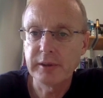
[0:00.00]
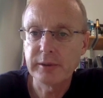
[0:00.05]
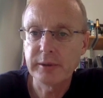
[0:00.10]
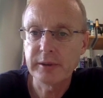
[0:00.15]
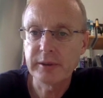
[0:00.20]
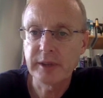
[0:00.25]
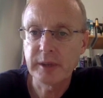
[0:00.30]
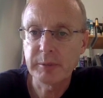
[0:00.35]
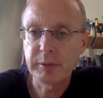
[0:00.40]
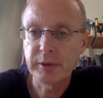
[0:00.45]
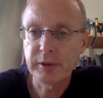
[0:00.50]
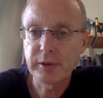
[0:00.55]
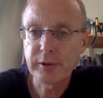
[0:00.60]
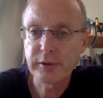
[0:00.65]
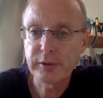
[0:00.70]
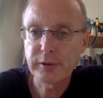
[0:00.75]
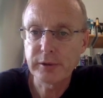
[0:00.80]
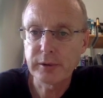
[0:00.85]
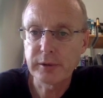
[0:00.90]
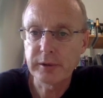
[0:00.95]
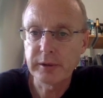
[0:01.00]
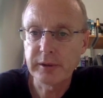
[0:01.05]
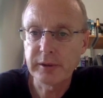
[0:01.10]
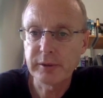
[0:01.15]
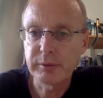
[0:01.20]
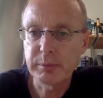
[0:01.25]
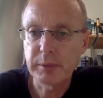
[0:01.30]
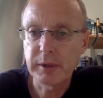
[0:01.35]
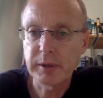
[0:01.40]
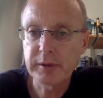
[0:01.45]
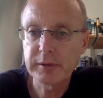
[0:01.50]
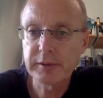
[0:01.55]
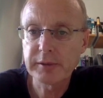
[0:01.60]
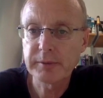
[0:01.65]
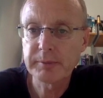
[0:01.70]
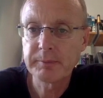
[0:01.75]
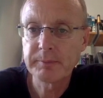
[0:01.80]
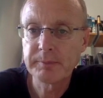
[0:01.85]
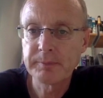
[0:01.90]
So I type underscore in this box,